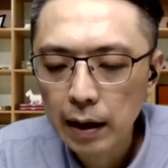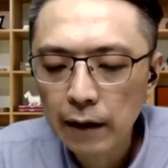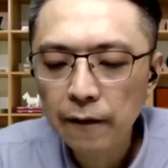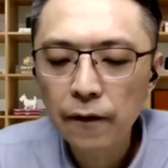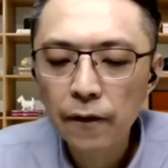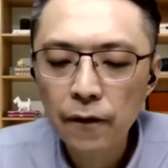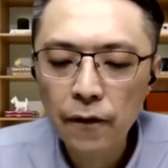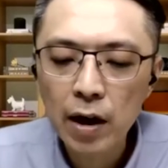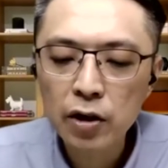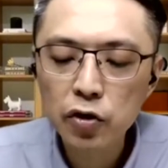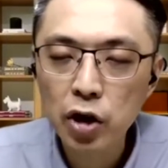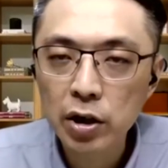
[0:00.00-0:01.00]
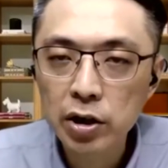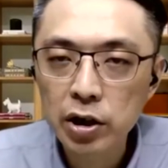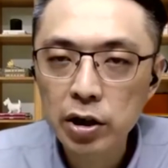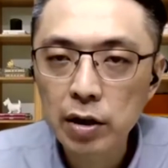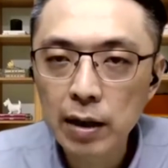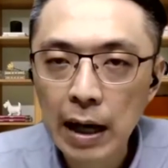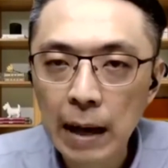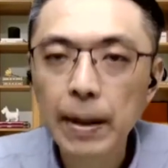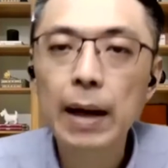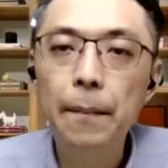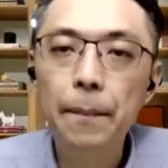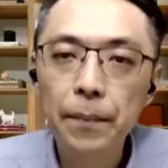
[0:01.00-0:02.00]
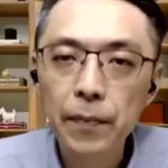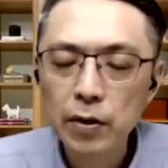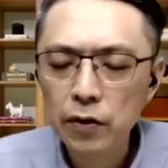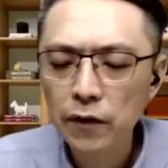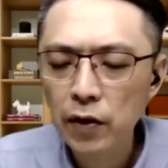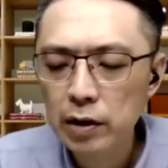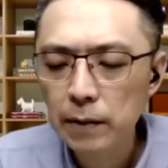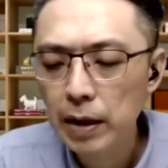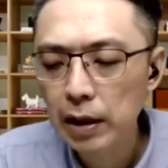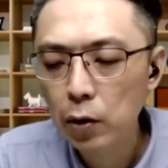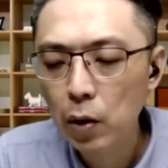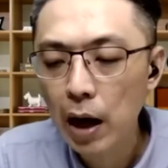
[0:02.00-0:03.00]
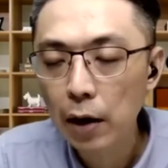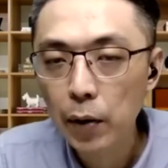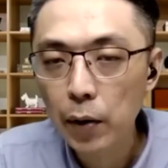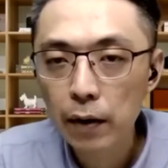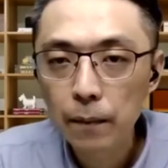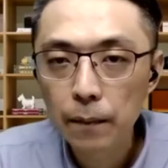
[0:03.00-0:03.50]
infrastructure coming up, so for example, a new highway,